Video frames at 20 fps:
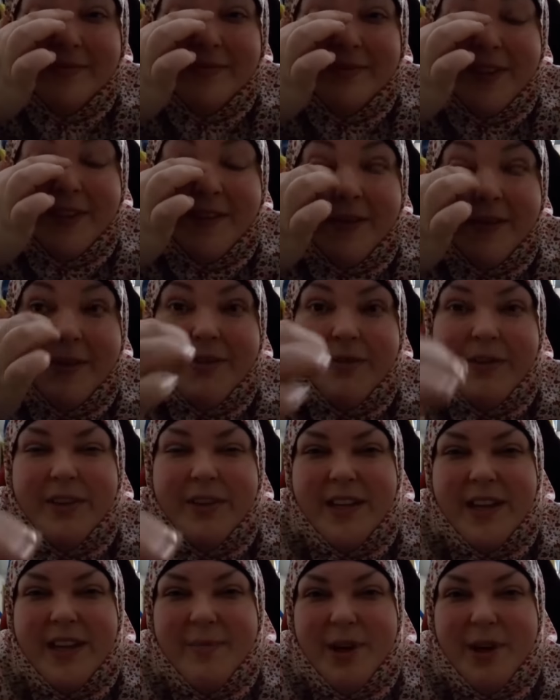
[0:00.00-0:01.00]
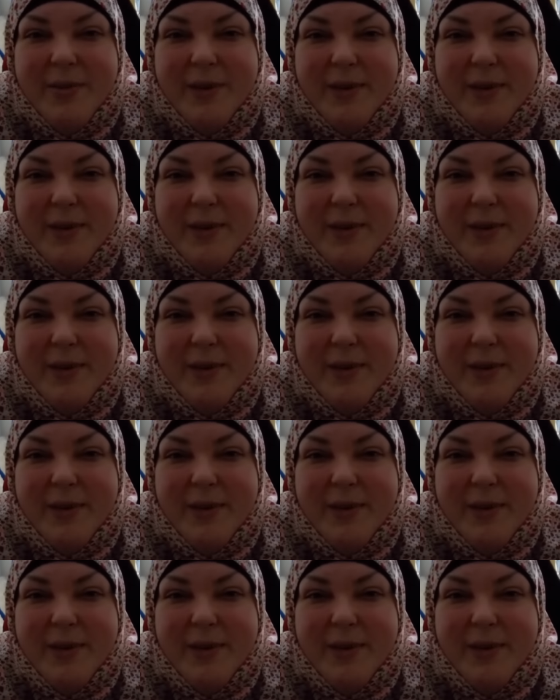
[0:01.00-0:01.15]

Everyone's what? Yeah, probably